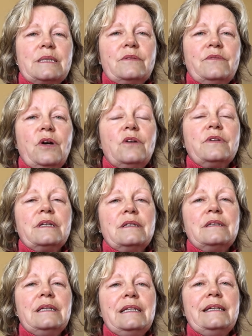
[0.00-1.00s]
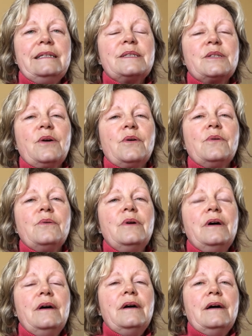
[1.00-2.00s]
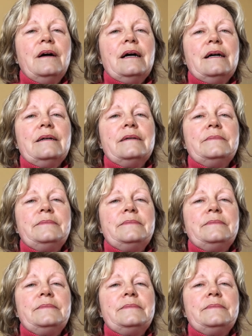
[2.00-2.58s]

involving the knee, so a